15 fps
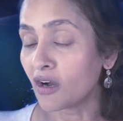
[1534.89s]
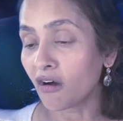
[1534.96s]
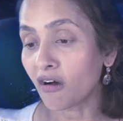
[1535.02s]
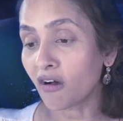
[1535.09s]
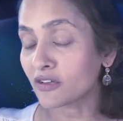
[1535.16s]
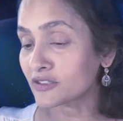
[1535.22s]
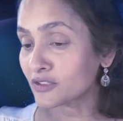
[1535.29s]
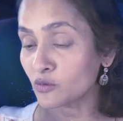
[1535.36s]

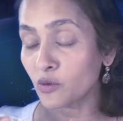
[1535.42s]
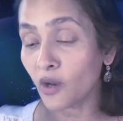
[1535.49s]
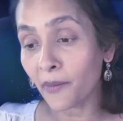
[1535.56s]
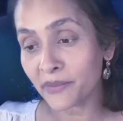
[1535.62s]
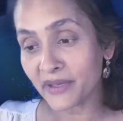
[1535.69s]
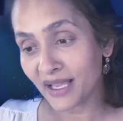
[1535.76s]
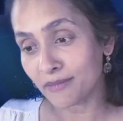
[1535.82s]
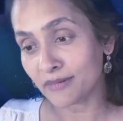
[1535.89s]
Also not
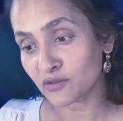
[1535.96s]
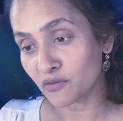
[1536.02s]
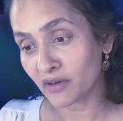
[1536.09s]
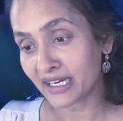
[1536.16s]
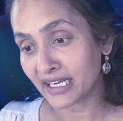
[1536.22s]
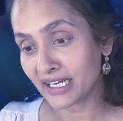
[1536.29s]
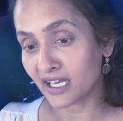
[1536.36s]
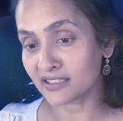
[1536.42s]
be able to
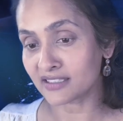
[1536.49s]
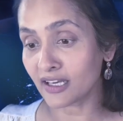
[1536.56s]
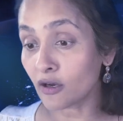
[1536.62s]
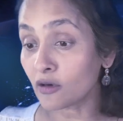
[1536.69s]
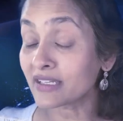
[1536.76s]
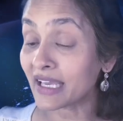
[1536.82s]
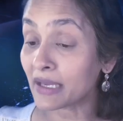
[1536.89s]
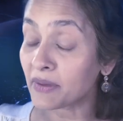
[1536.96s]
recognize an
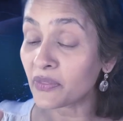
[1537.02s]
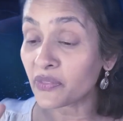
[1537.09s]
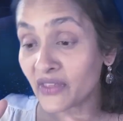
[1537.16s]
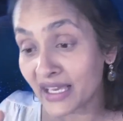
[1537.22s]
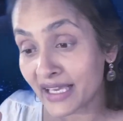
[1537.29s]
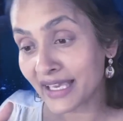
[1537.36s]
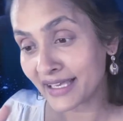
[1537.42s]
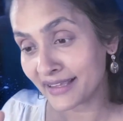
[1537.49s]
O-Day, but
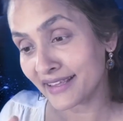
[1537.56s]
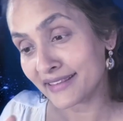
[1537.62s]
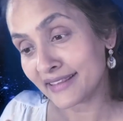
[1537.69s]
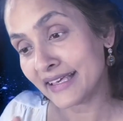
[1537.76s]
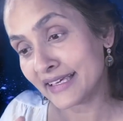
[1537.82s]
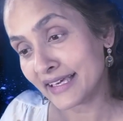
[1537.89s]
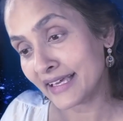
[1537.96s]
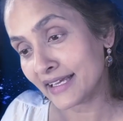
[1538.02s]
thinking that they
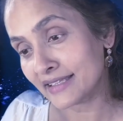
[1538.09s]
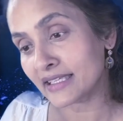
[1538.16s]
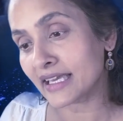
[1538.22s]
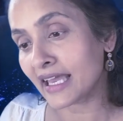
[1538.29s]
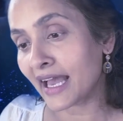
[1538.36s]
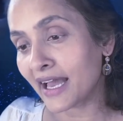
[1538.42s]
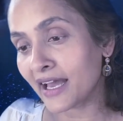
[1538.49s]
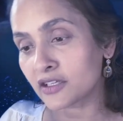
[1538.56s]
can get the
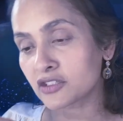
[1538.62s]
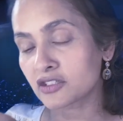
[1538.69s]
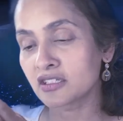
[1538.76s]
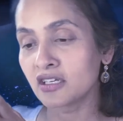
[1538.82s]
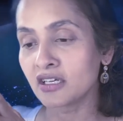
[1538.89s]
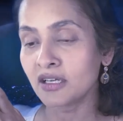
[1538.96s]
cash,